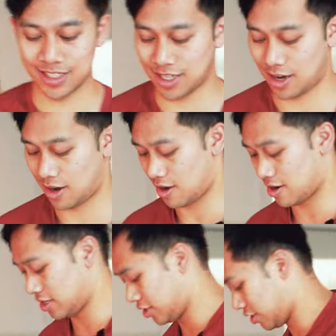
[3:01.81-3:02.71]

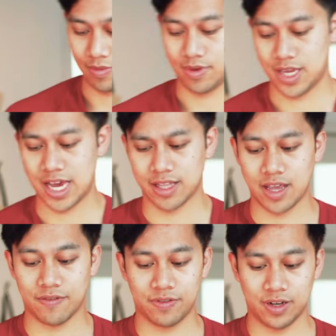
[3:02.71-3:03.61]
large. Yeah,
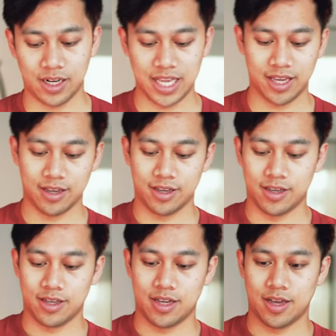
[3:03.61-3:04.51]
definitely
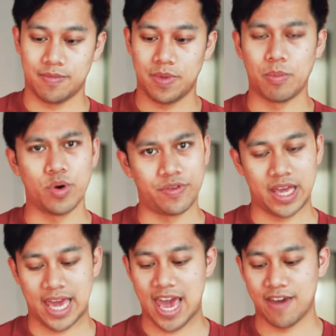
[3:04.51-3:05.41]
um, more of a
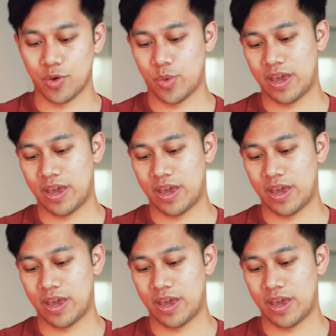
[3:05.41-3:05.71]
heavyweight